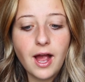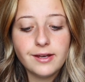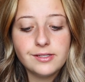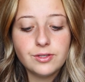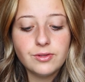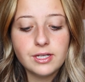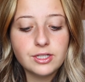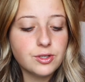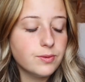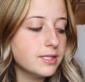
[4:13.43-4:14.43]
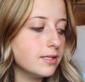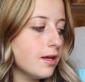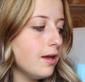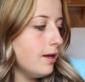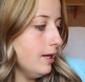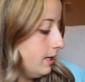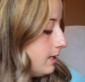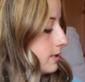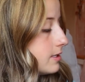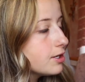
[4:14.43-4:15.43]
I do think she was
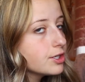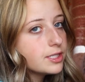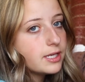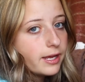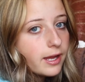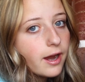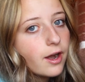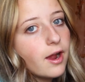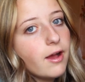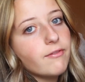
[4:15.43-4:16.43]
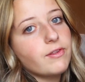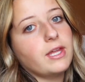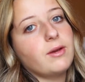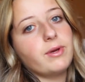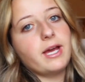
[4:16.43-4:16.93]
easier to take care of and like we